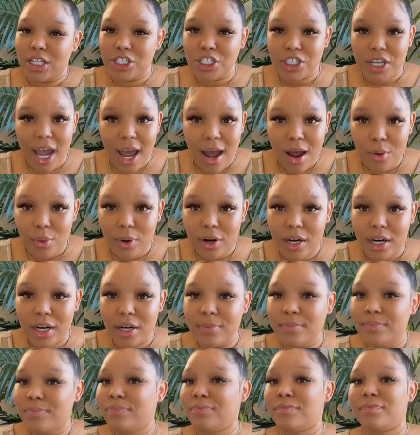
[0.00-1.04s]
shower.
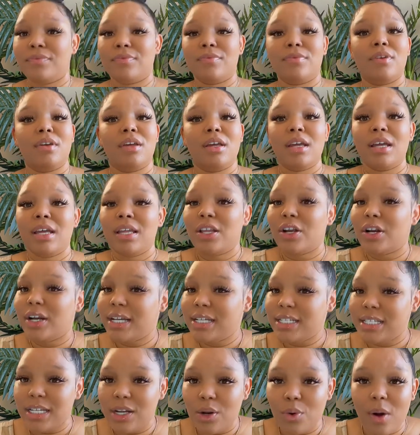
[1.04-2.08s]
They're
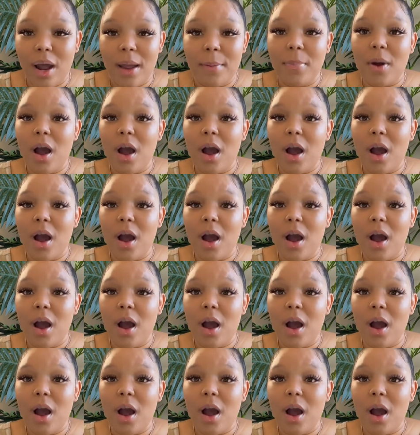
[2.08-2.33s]
easy to wipe